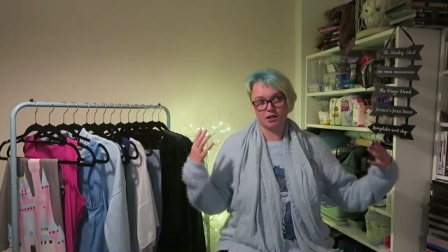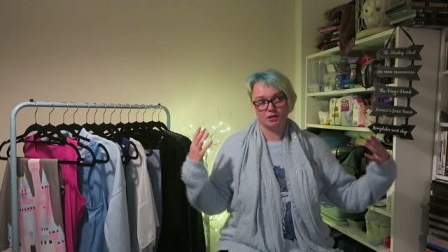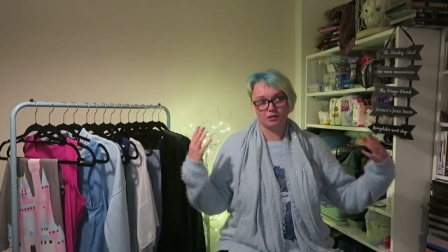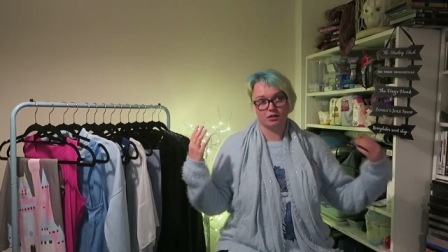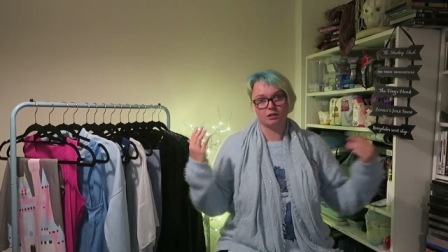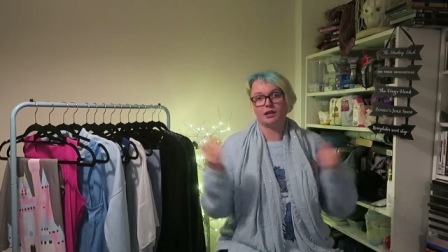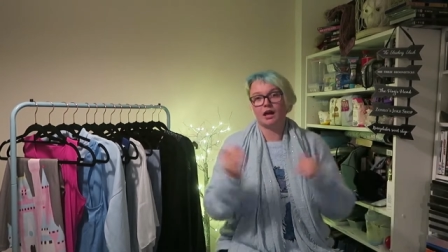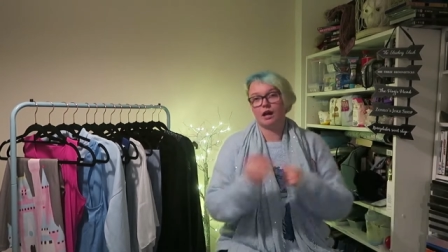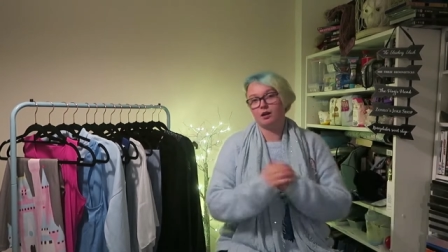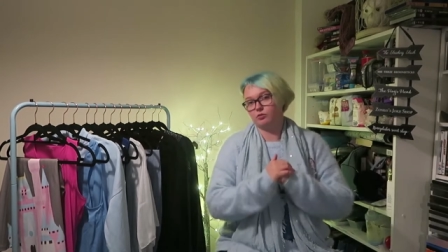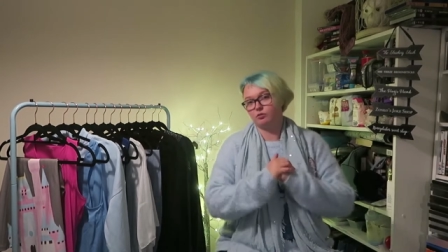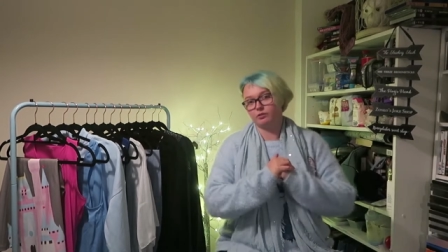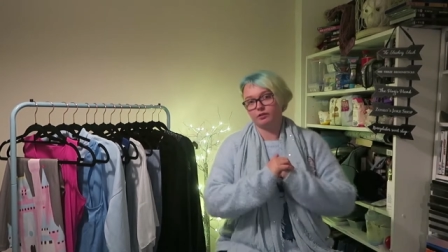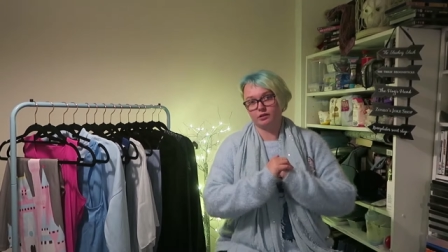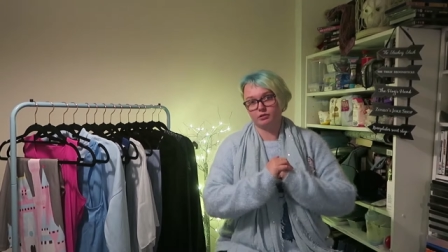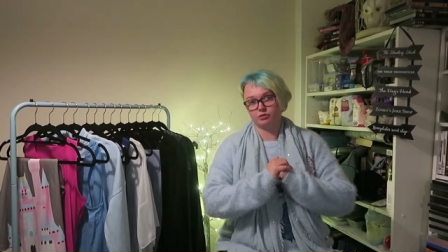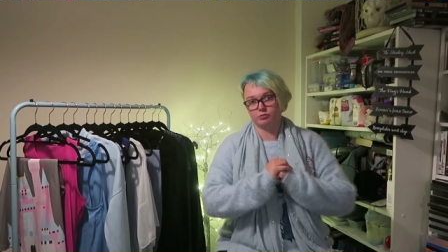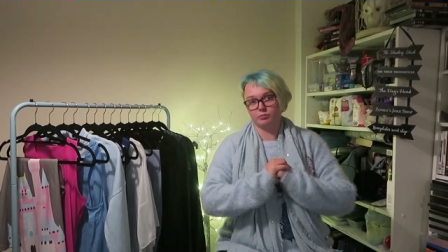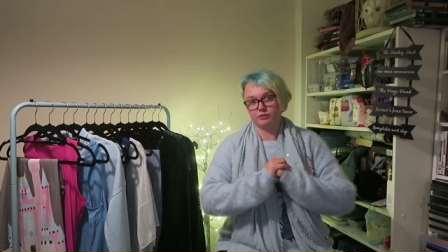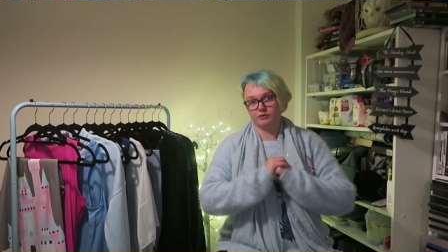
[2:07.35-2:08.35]
and I cannot
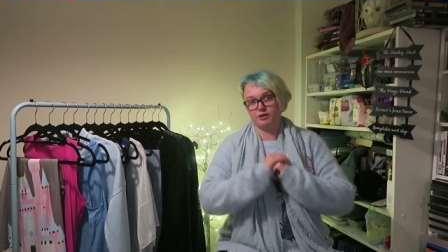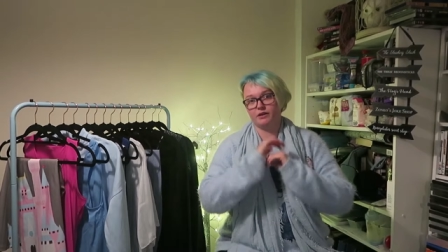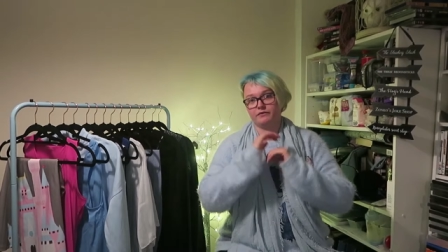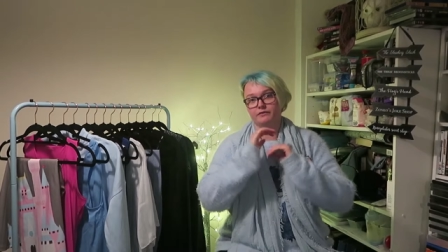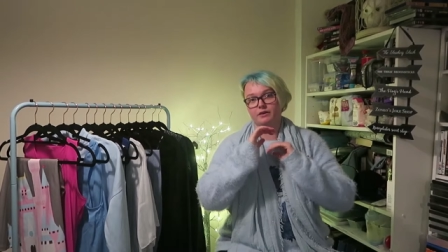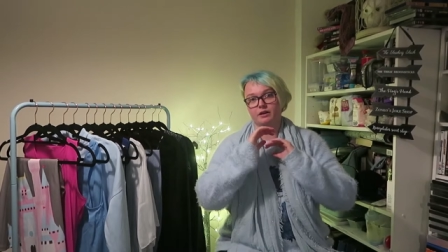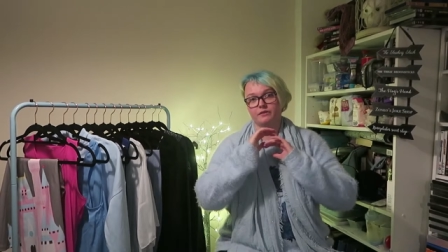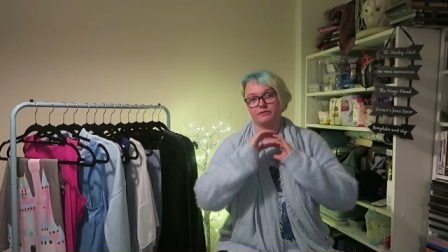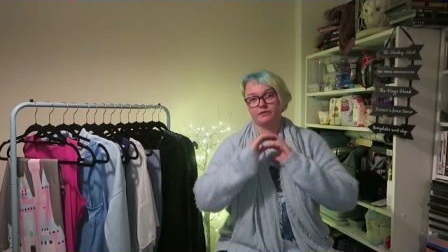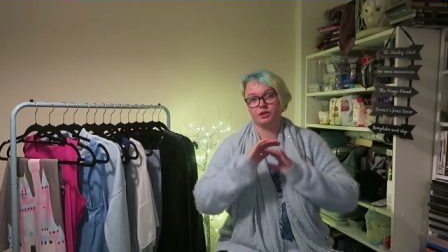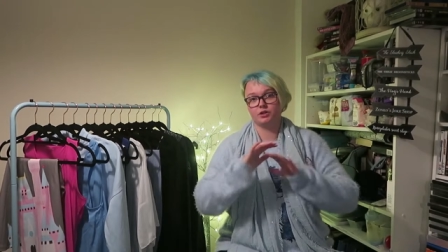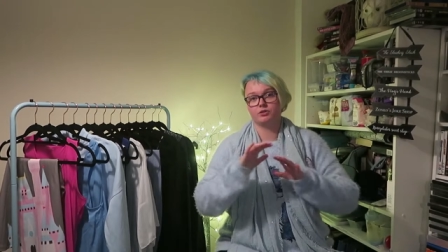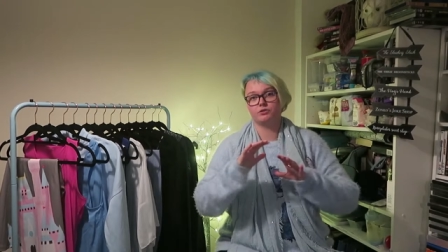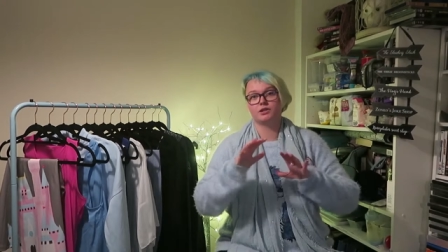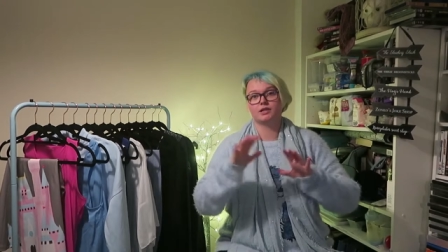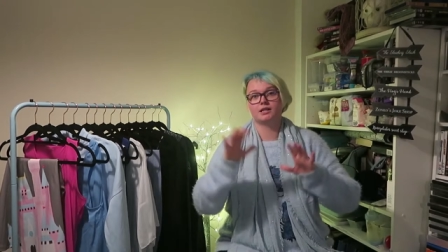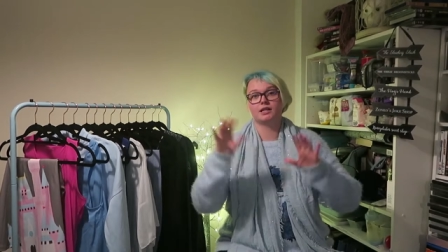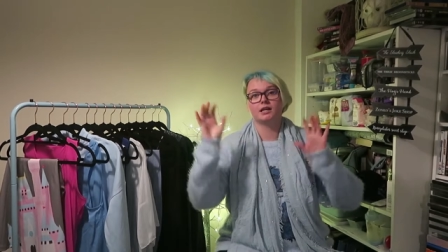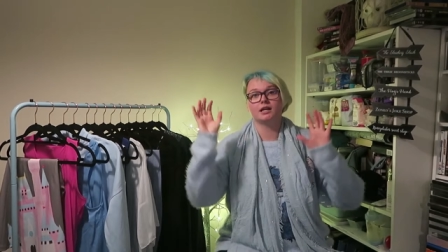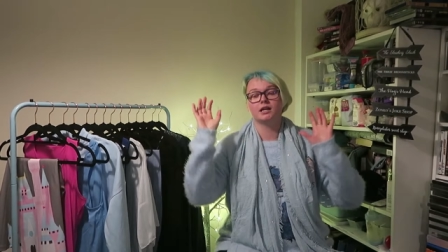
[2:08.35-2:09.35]
thank them enough. I've
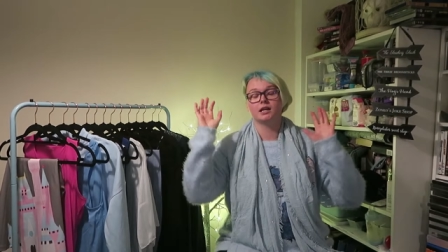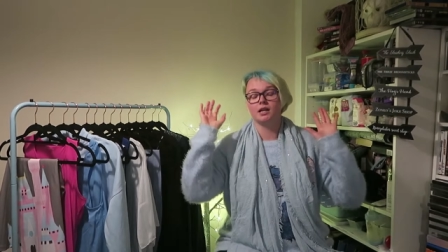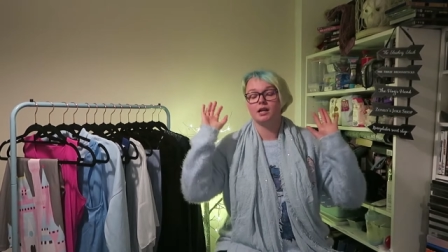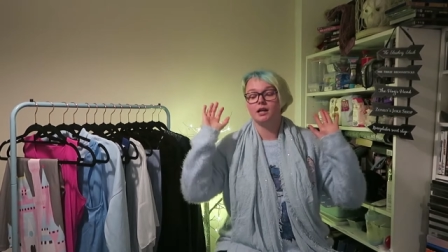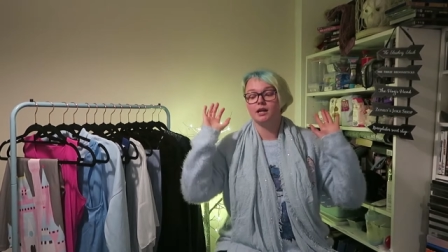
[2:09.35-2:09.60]
used it.